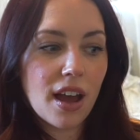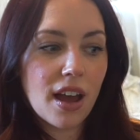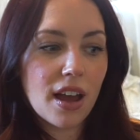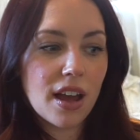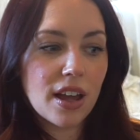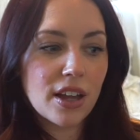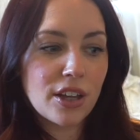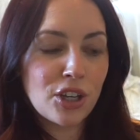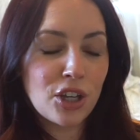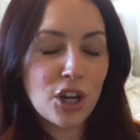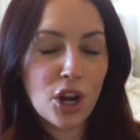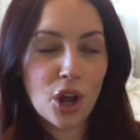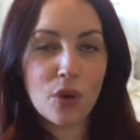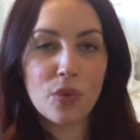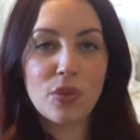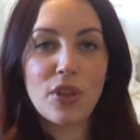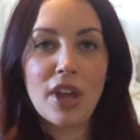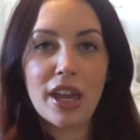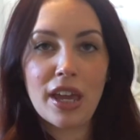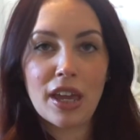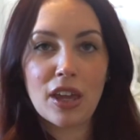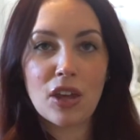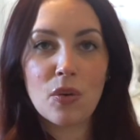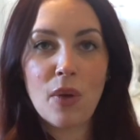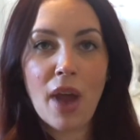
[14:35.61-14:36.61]
you have
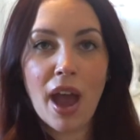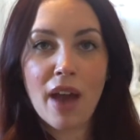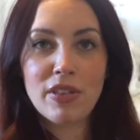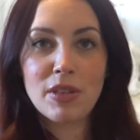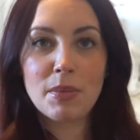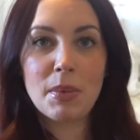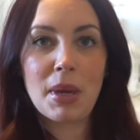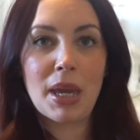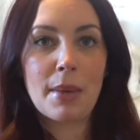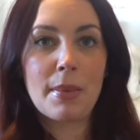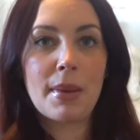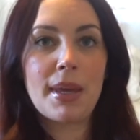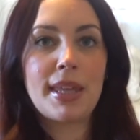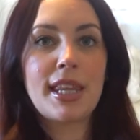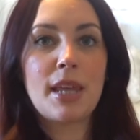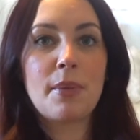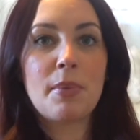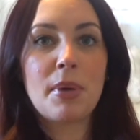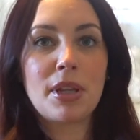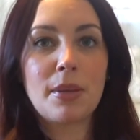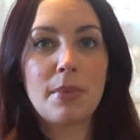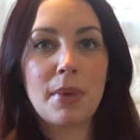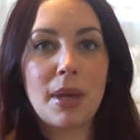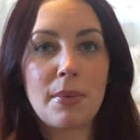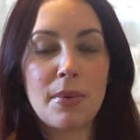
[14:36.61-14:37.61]
the baby and they
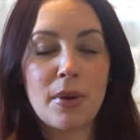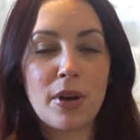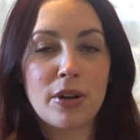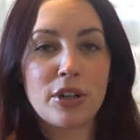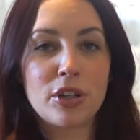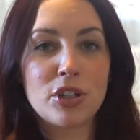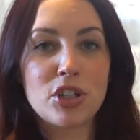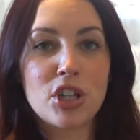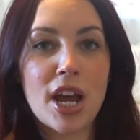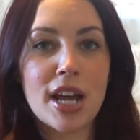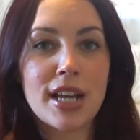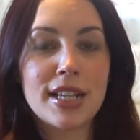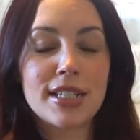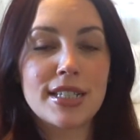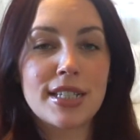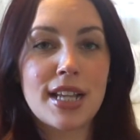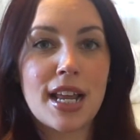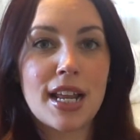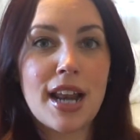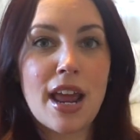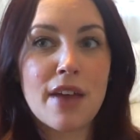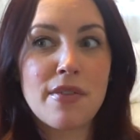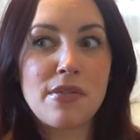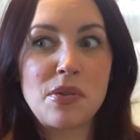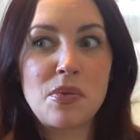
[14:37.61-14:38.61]
put the baby on your chest
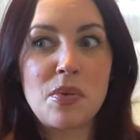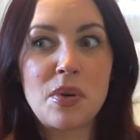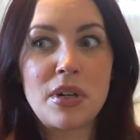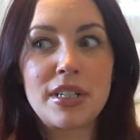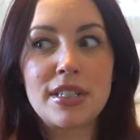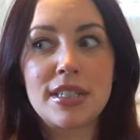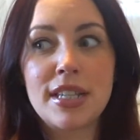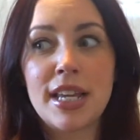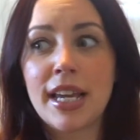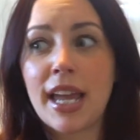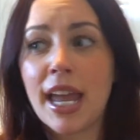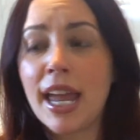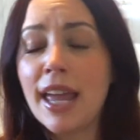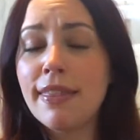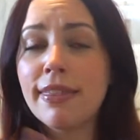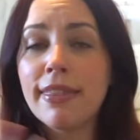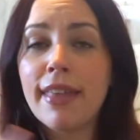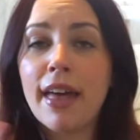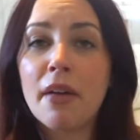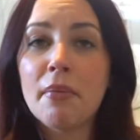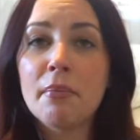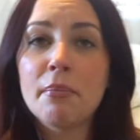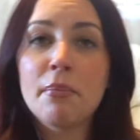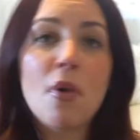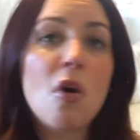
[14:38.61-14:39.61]
and everyone is like, in
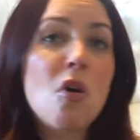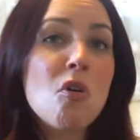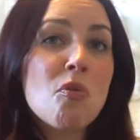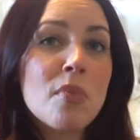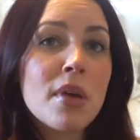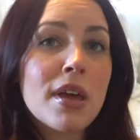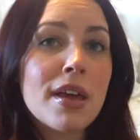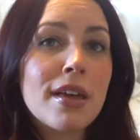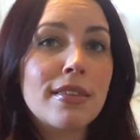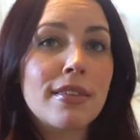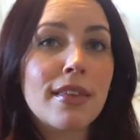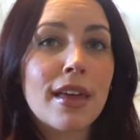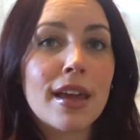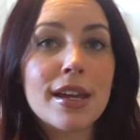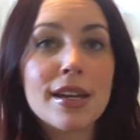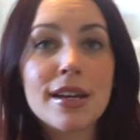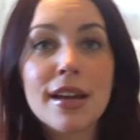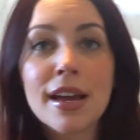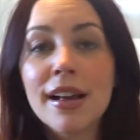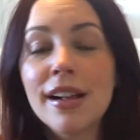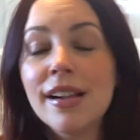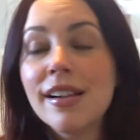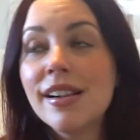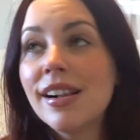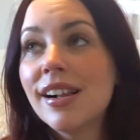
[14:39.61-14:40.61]
that moment, like,
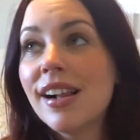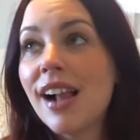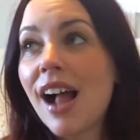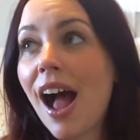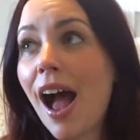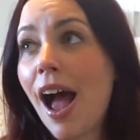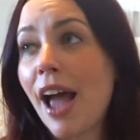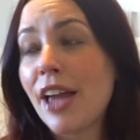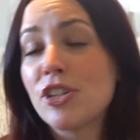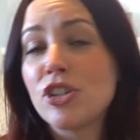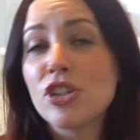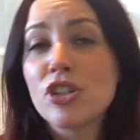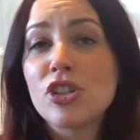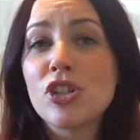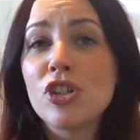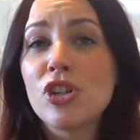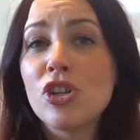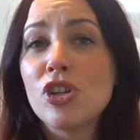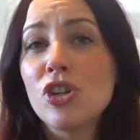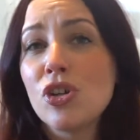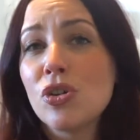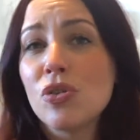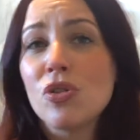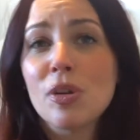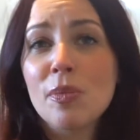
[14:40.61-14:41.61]
I just
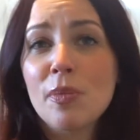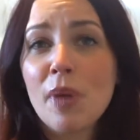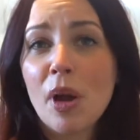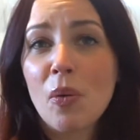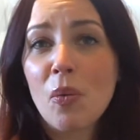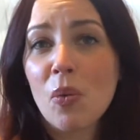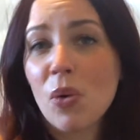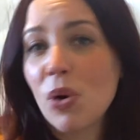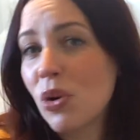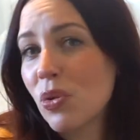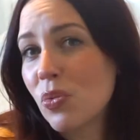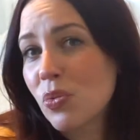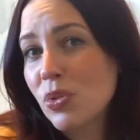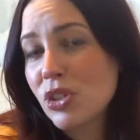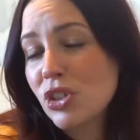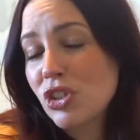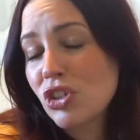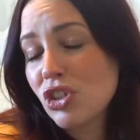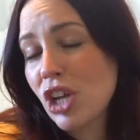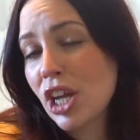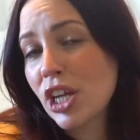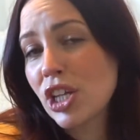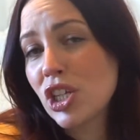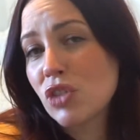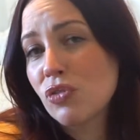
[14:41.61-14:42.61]
knew that my world was
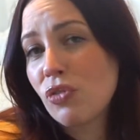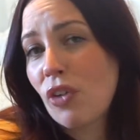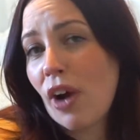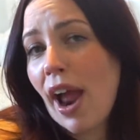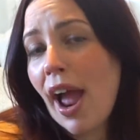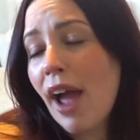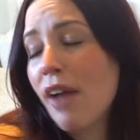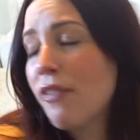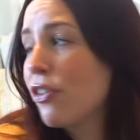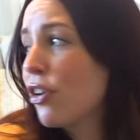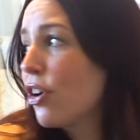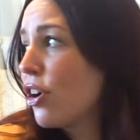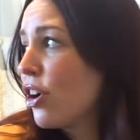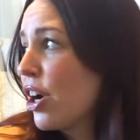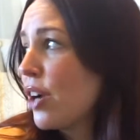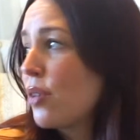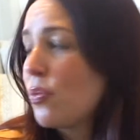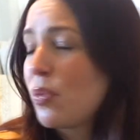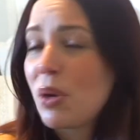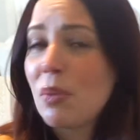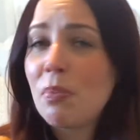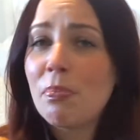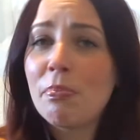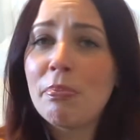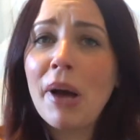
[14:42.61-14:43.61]
changed forever and
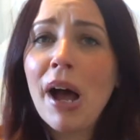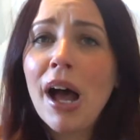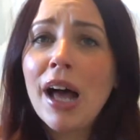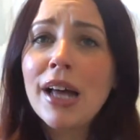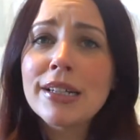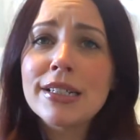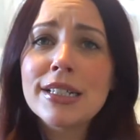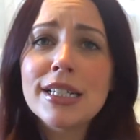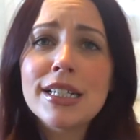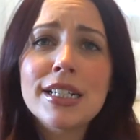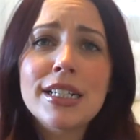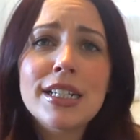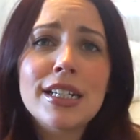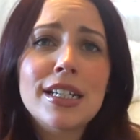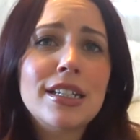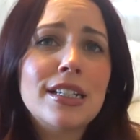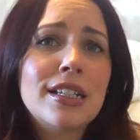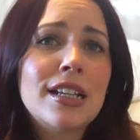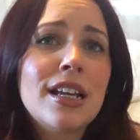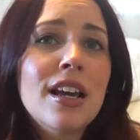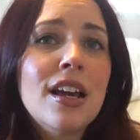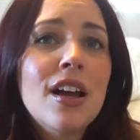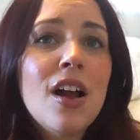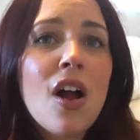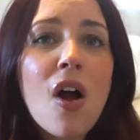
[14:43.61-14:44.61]
we bonded
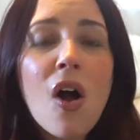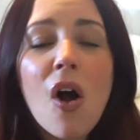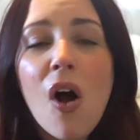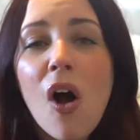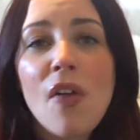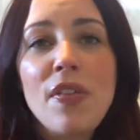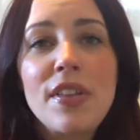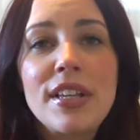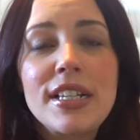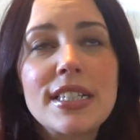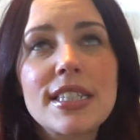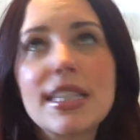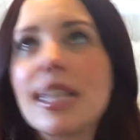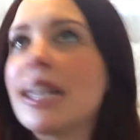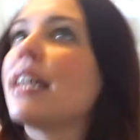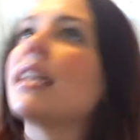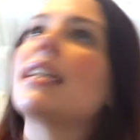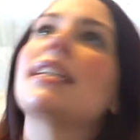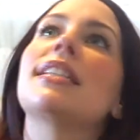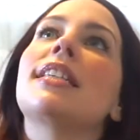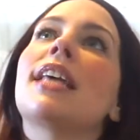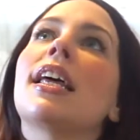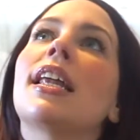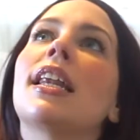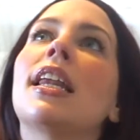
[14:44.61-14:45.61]
and all these
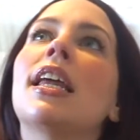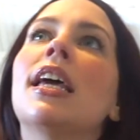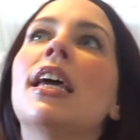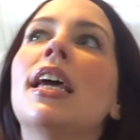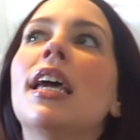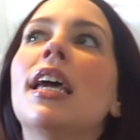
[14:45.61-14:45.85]
things. And